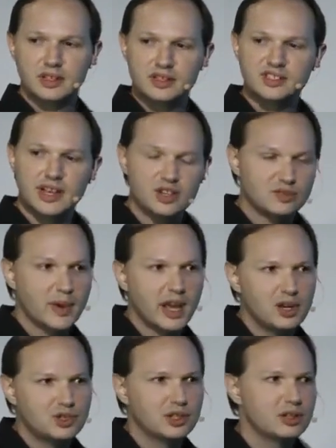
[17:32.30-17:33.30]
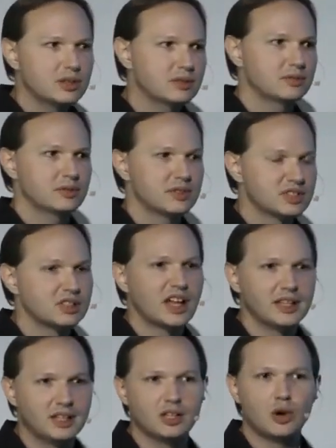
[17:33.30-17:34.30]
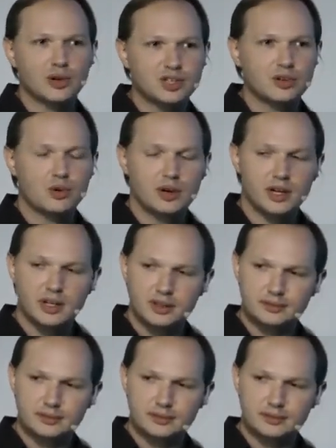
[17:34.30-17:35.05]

Sales manager, slightly lower score.